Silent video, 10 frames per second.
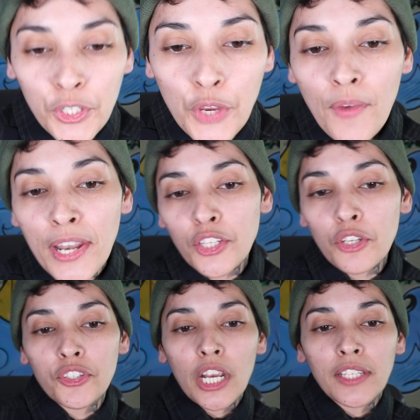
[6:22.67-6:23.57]
So you ready
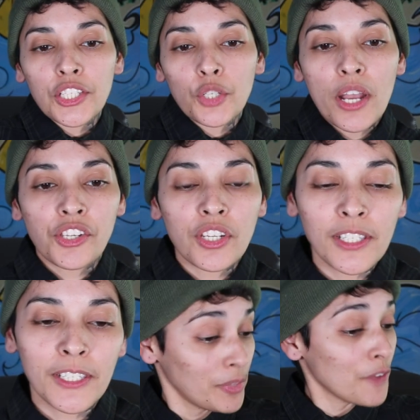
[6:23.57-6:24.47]
to start these
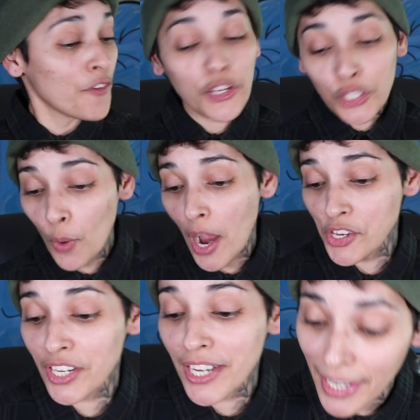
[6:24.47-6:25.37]
questions? The first
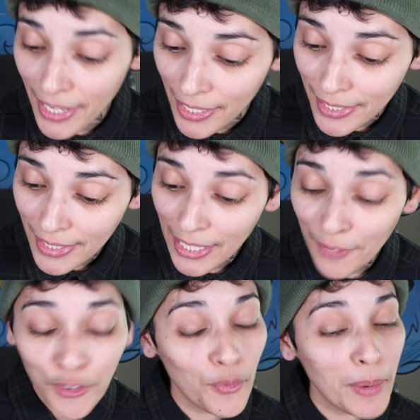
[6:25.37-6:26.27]
question is, and
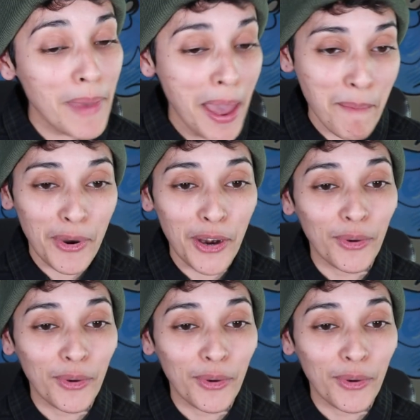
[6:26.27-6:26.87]
if you remember,